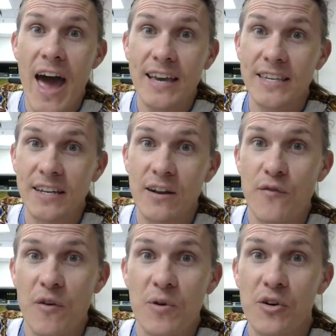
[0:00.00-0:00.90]
accident
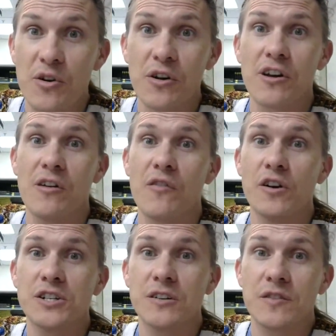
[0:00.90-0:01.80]
from an earlier
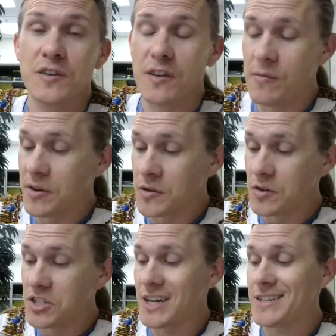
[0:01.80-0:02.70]
version of the syllabus, so
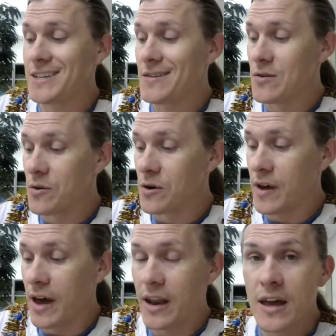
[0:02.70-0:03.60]
just ignore
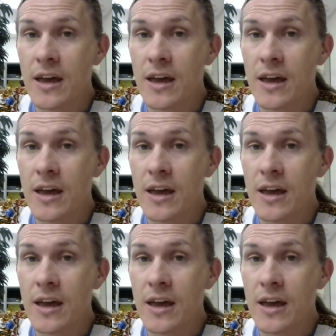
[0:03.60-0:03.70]
that.